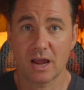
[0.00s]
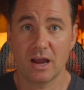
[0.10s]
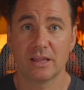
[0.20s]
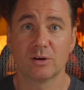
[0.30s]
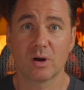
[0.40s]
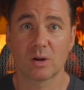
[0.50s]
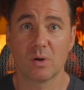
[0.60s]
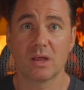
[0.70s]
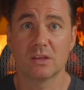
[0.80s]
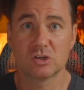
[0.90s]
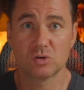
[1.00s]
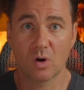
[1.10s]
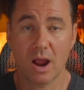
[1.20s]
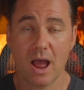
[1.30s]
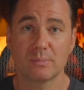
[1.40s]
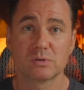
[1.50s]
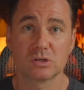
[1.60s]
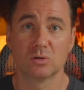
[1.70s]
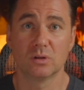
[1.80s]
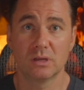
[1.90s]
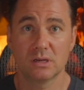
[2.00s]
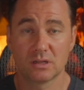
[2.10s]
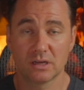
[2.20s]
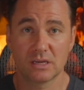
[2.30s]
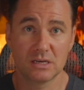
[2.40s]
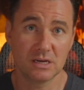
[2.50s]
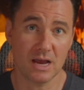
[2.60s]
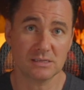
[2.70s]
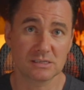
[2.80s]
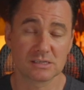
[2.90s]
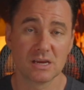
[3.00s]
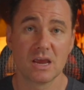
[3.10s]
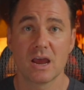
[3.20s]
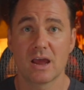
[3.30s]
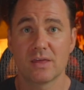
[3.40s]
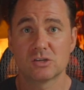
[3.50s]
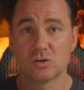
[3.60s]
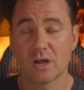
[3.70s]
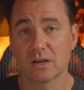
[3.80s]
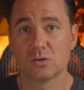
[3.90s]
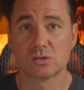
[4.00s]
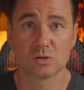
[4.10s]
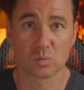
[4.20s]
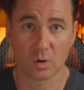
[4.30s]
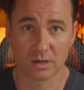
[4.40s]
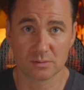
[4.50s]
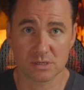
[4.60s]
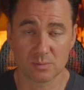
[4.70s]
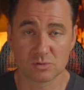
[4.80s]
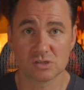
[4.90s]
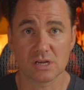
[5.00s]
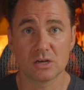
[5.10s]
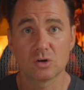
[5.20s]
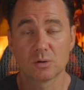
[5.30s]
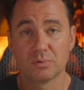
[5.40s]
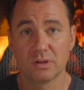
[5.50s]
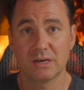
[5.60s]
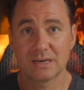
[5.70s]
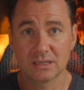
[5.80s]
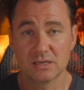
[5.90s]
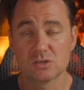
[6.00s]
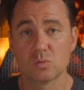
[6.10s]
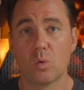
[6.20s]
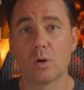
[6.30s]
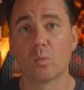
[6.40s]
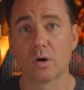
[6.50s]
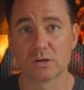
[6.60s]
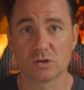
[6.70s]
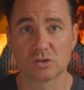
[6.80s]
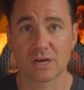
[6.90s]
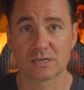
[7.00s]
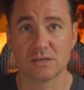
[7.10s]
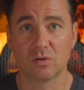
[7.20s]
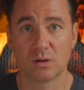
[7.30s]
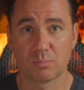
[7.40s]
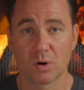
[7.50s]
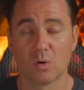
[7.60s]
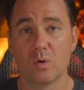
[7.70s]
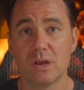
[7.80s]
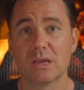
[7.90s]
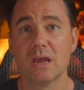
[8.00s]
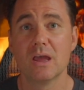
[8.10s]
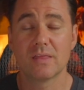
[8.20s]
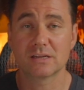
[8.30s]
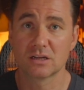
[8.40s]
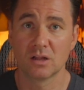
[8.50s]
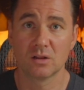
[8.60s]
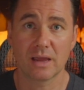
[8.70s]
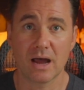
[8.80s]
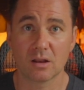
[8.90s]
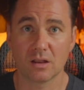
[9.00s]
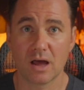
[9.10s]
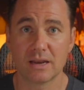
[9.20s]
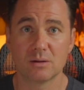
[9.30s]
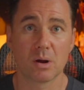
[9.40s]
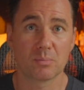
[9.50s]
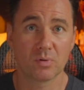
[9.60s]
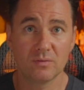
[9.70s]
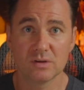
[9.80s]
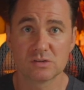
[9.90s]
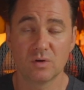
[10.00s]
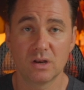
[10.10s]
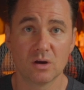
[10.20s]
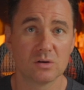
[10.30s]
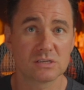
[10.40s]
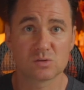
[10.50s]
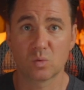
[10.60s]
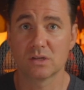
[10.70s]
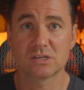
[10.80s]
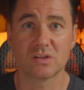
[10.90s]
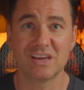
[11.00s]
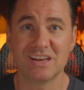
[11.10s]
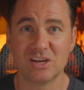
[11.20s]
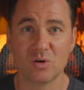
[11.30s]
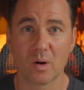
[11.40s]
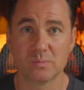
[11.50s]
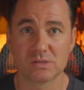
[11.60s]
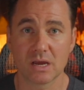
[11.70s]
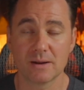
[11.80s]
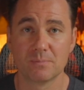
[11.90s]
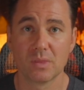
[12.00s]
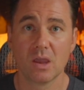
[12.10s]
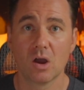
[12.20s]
is, I highly recommend that you are absolutely clicking yes, and that you're not using those work exemptions, and you're completing at least one work search activity per week. That's clearly outlined in my previous videos, as well as on the EDD website.